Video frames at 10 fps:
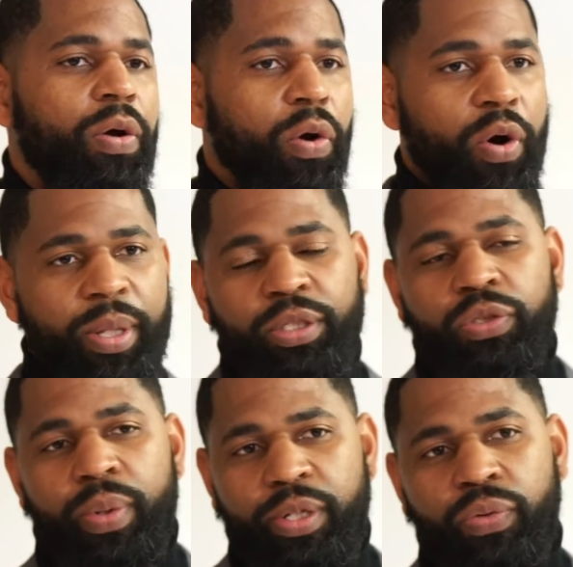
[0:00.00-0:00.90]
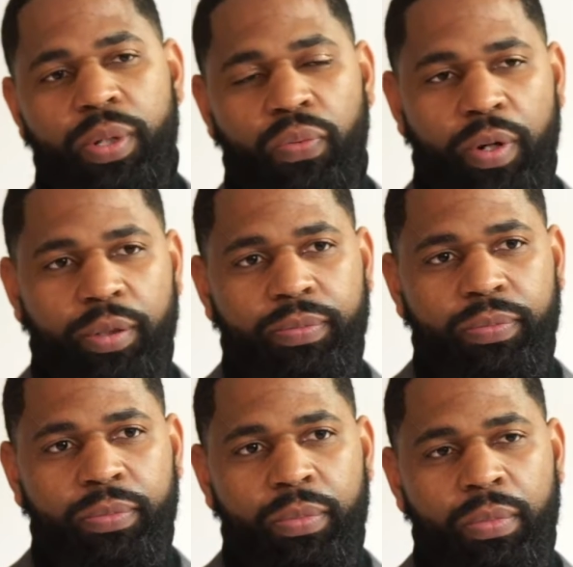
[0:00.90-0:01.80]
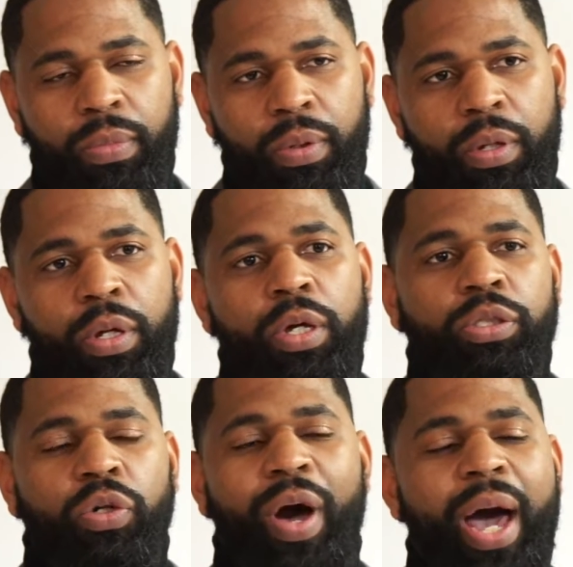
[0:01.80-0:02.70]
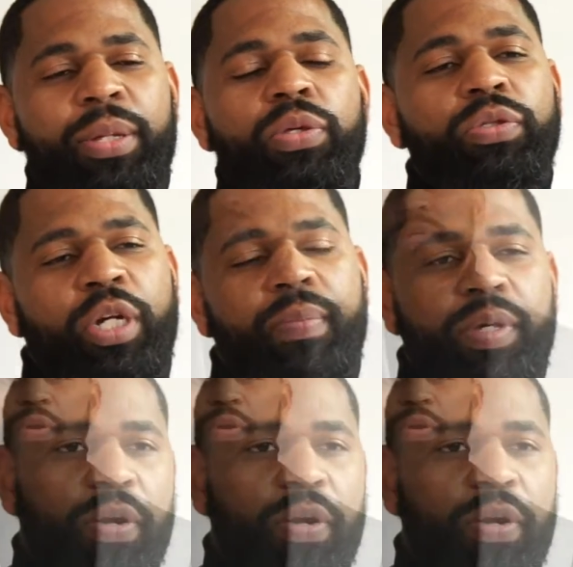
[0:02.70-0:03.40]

going into 2021. So how do you determine